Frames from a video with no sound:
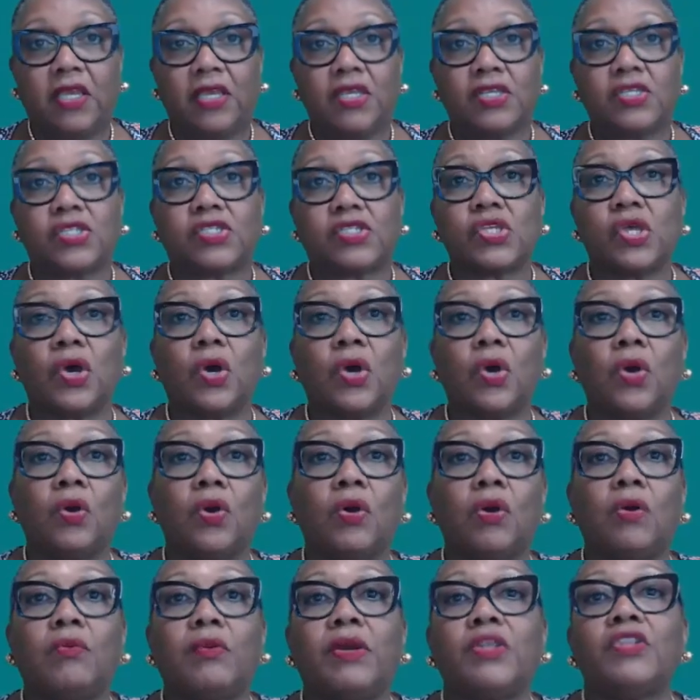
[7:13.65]

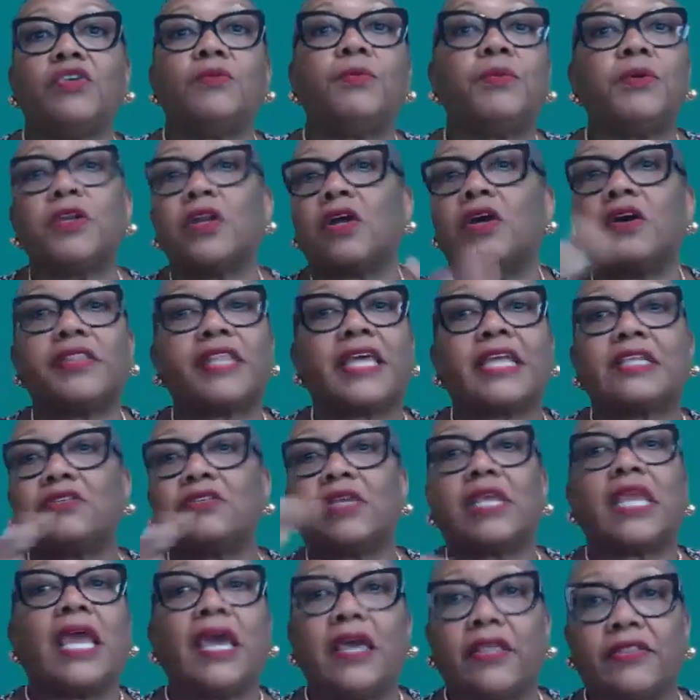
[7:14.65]
So when you put all that
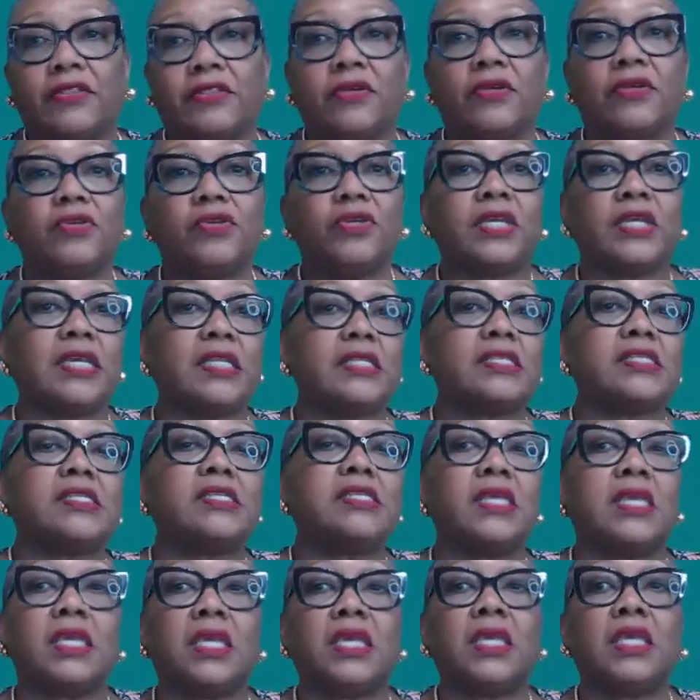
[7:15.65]
together, you can
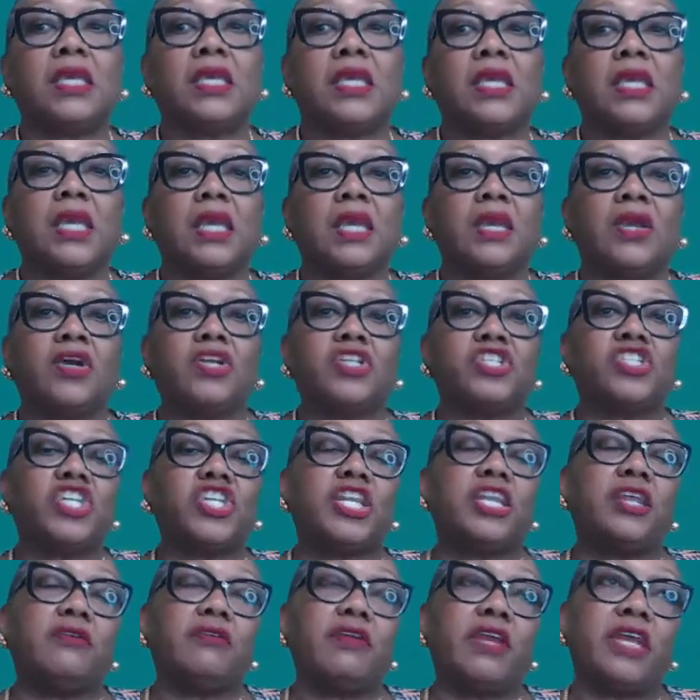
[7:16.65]
see a
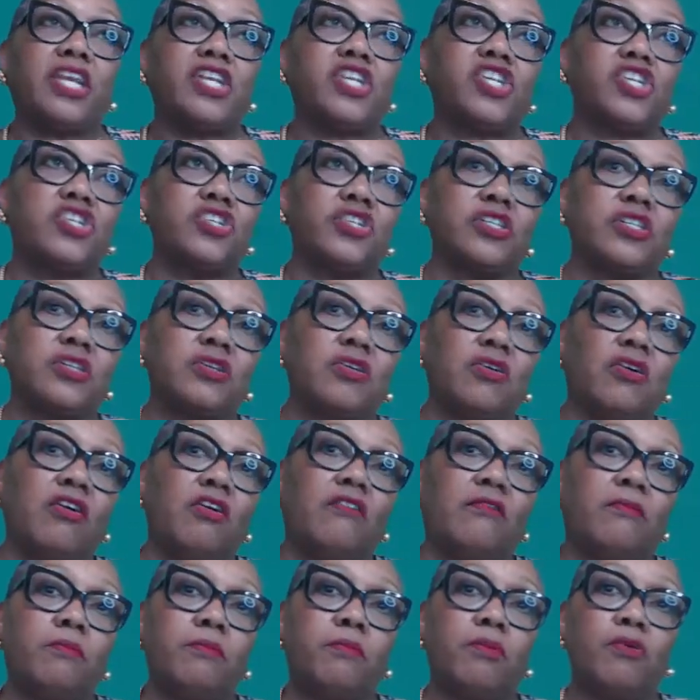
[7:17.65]
generation
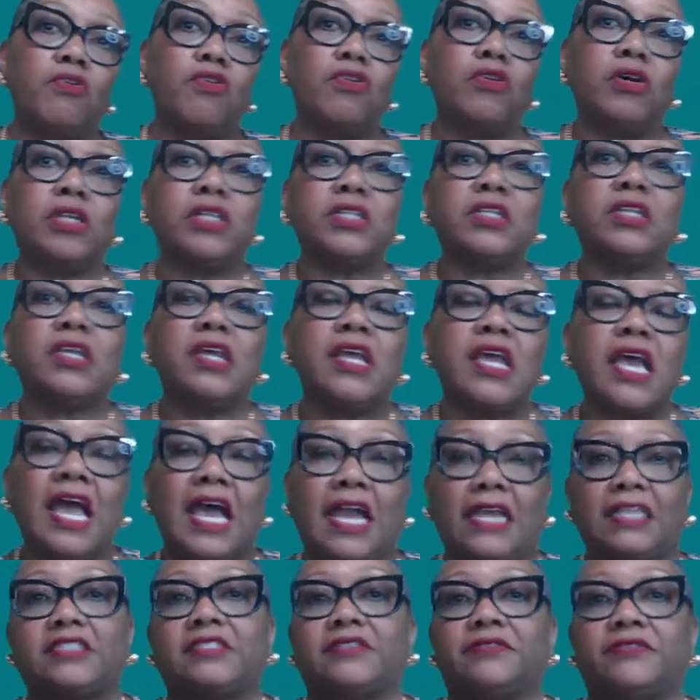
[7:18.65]
of born
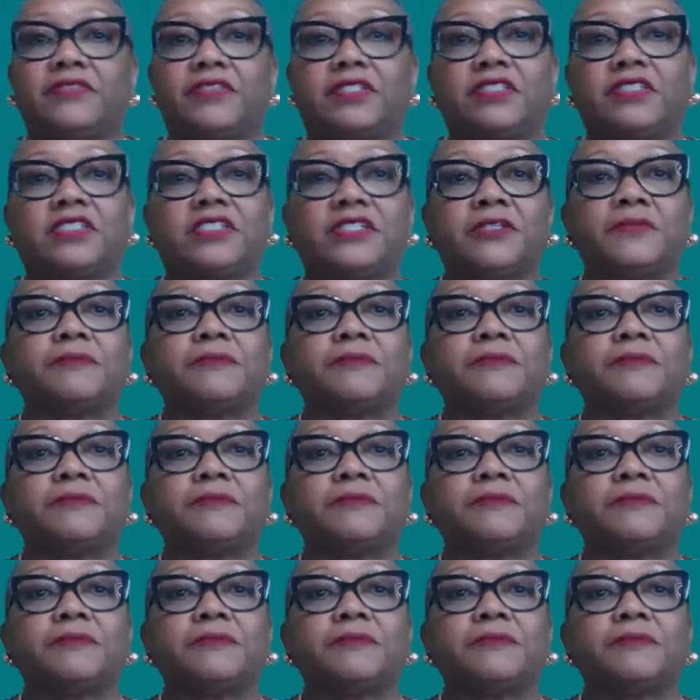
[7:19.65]
activists.